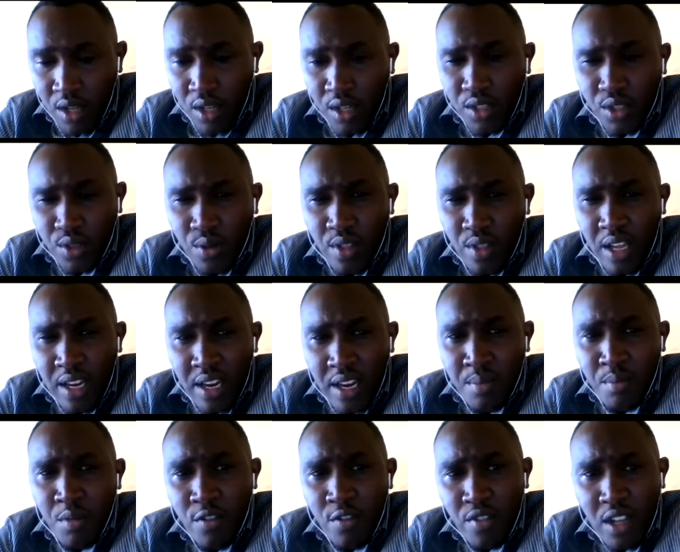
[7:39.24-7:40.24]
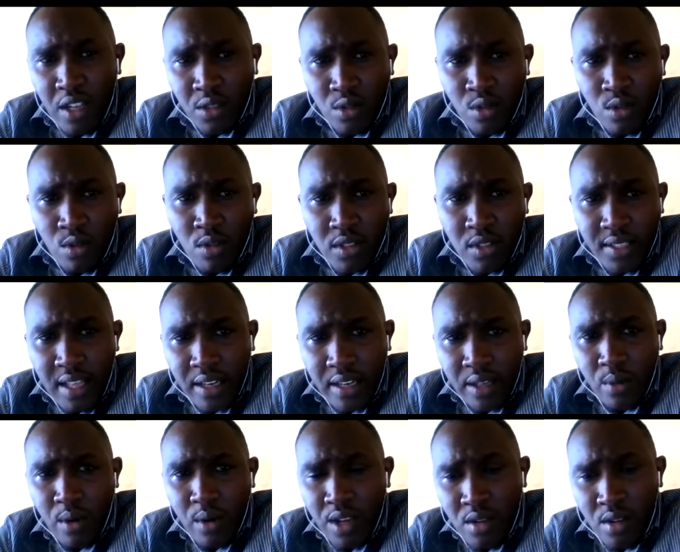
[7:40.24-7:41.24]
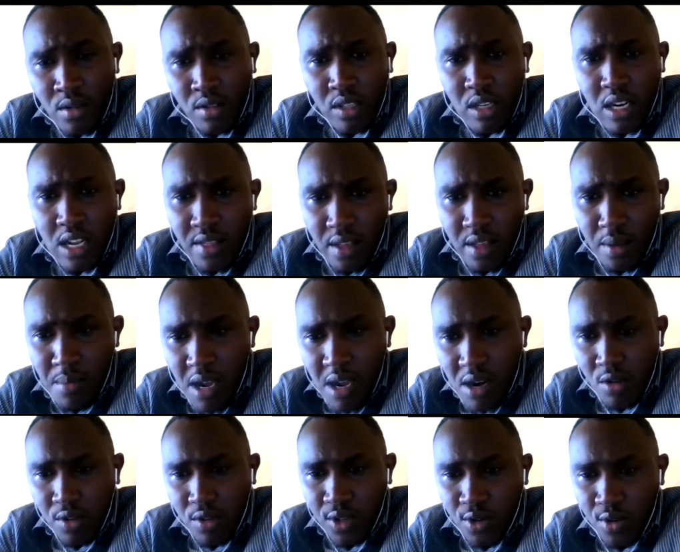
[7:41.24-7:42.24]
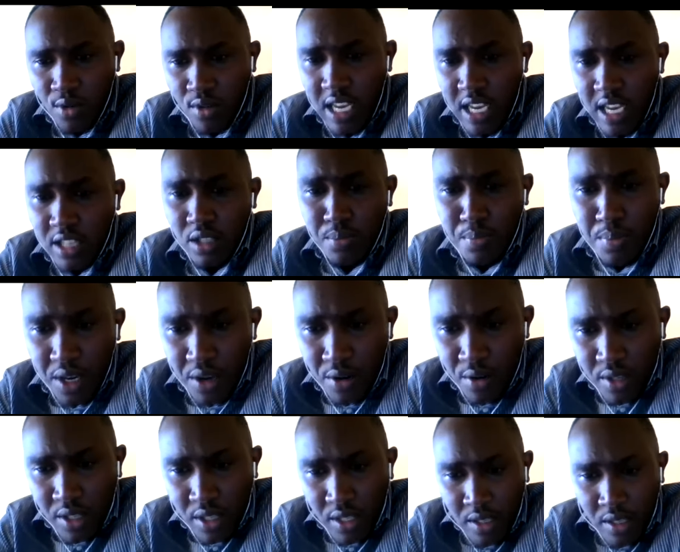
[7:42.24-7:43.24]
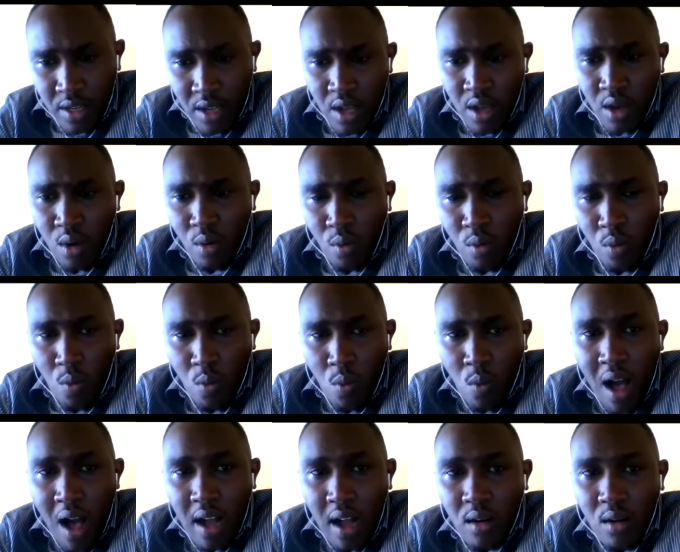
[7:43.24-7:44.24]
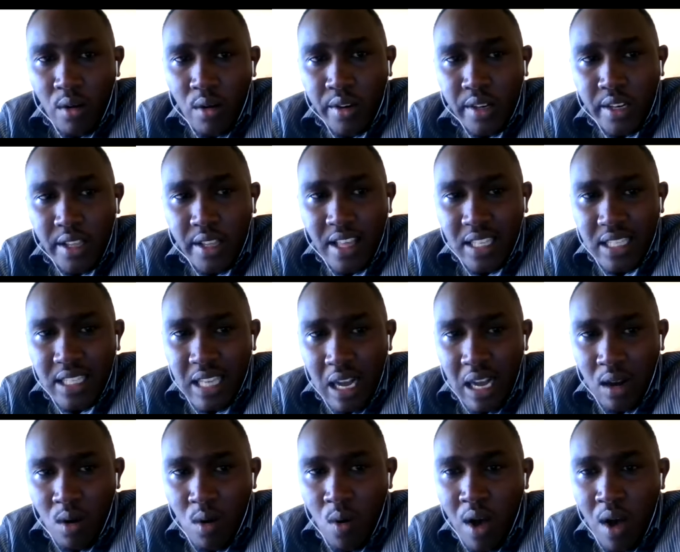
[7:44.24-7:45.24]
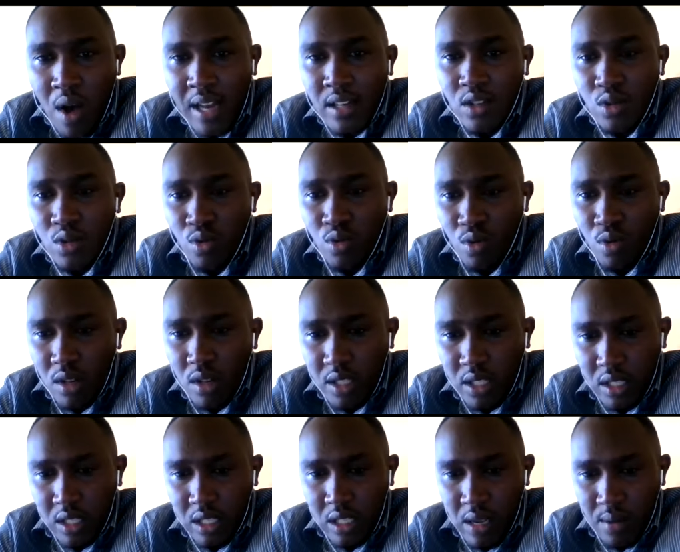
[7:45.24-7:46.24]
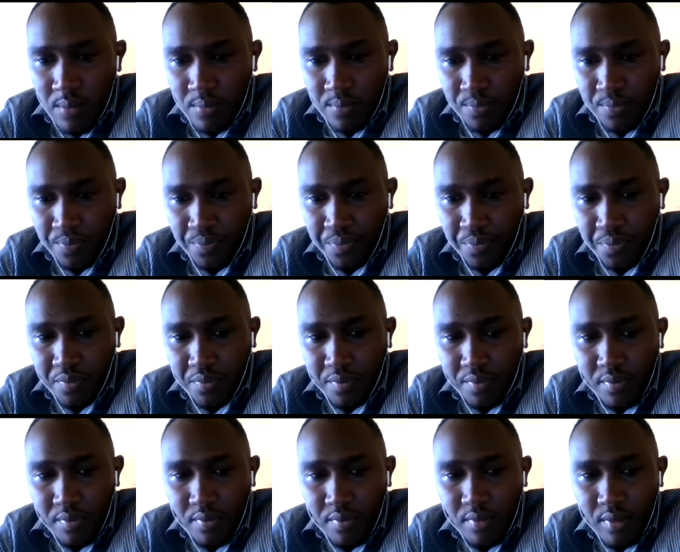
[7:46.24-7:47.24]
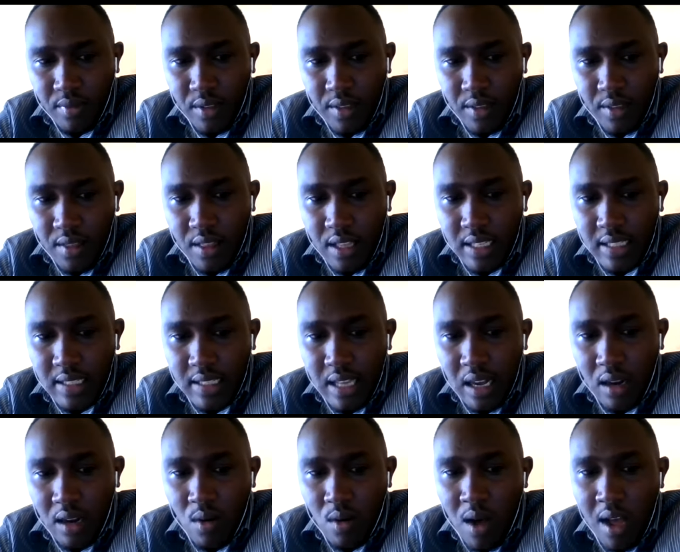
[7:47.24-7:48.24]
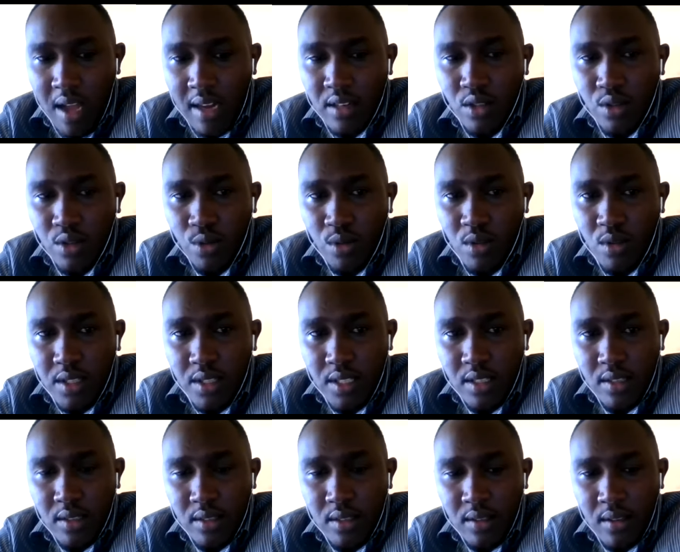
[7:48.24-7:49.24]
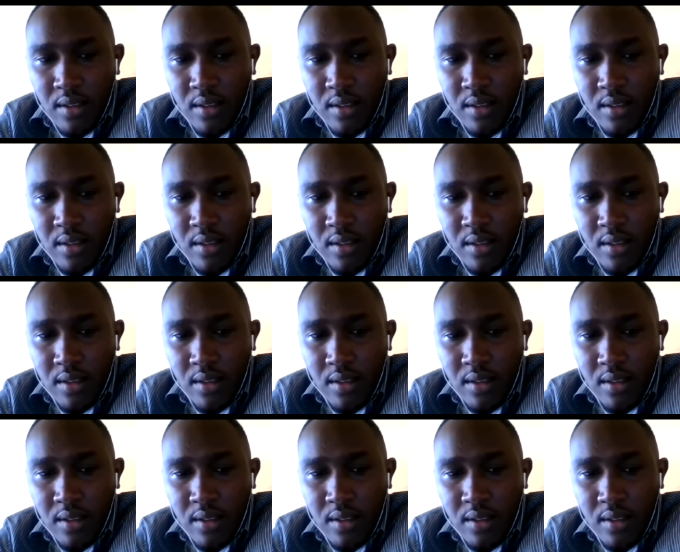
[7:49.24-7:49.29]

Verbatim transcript: So the name of the tools that were used in the Middle Stone Age period were called the Sangoan tools. The Sangoan tools.